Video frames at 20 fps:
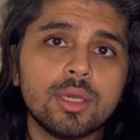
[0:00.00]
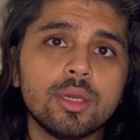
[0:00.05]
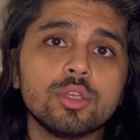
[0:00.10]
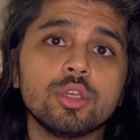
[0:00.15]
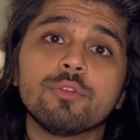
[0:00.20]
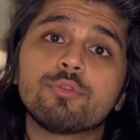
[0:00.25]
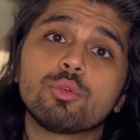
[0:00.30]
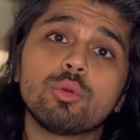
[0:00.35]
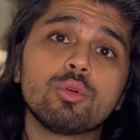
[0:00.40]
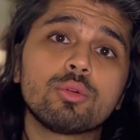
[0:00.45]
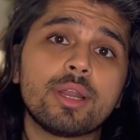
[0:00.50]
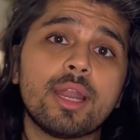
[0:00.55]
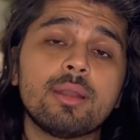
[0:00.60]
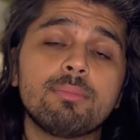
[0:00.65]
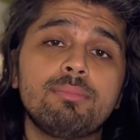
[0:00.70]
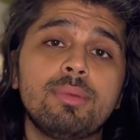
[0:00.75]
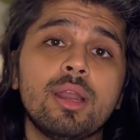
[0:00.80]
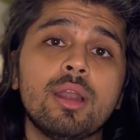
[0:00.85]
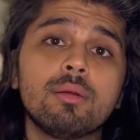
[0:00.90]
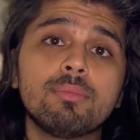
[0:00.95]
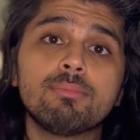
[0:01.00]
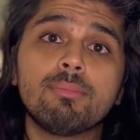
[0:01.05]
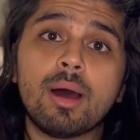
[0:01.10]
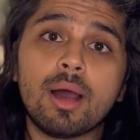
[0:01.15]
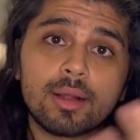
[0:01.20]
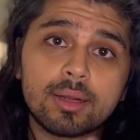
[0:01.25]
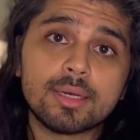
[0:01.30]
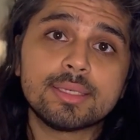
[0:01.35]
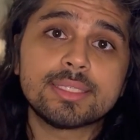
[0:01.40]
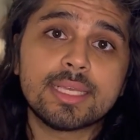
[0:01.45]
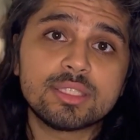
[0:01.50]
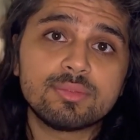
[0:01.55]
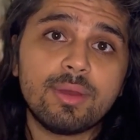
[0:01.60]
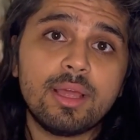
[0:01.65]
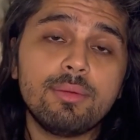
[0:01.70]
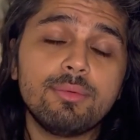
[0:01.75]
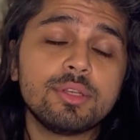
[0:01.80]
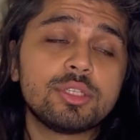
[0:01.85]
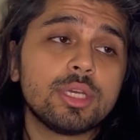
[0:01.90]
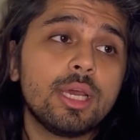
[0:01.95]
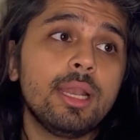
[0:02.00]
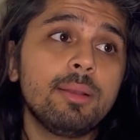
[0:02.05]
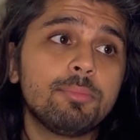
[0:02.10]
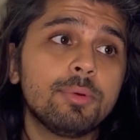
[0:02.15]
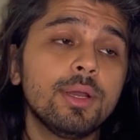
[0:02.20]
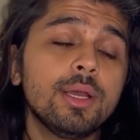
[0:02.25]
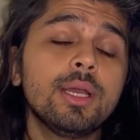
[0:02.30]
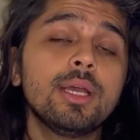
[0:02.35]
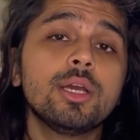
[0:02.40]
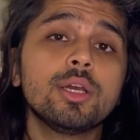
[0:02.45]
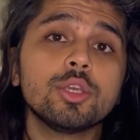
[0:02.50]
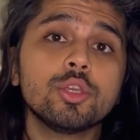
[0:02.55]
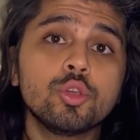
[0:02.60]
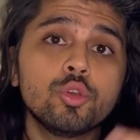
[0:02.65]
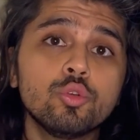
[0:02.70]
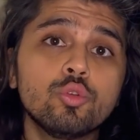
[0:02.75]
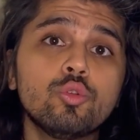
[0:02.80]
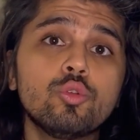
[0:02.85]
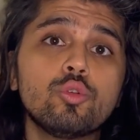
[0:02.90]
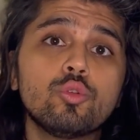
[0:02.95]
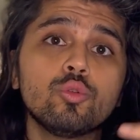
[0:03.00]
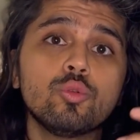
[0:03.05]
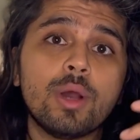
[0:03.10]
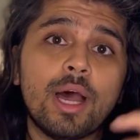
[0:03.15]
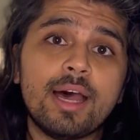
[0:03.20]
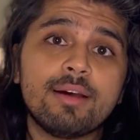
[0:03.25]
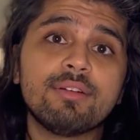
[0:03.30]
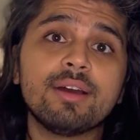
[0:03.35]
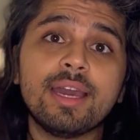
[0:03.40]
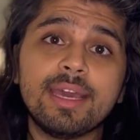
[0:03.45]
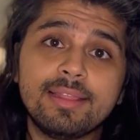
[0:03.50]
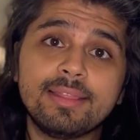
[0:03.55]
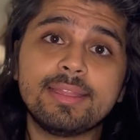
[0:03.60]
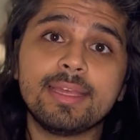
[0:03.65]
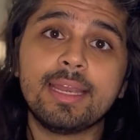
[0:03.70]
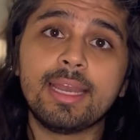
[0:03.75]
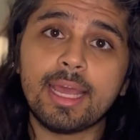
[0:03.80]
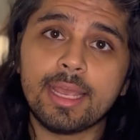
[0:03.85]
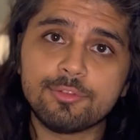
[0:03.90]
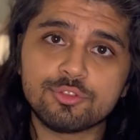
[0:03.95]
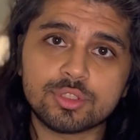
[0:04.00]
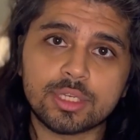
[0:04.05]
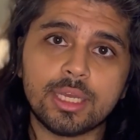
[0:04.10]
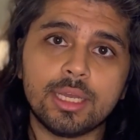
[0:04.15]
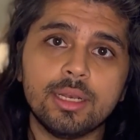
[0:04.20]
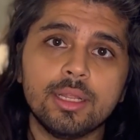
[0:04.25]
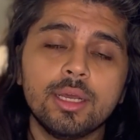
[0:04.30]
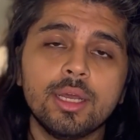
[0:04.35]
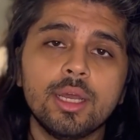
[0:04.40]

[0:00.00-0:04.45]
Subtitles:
You have to look at blood markers as well, which help you to have a healthier lifestyle.